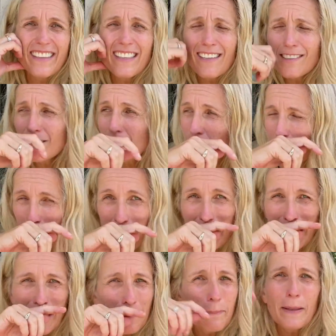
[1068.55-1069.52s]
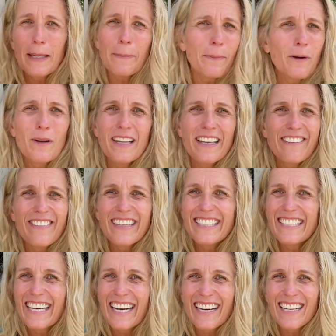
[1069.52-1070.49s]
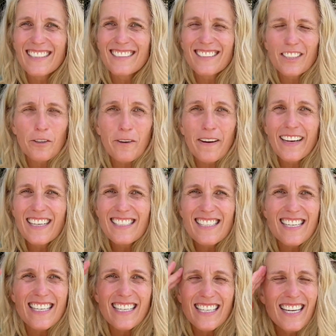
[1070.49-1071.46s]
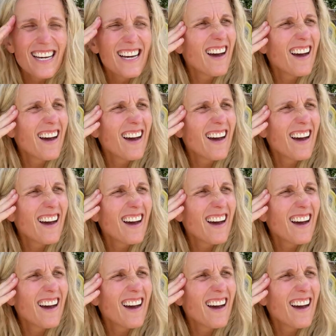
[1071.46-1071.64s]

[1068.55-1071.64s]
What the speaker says: there are so many people living there, it's crazy.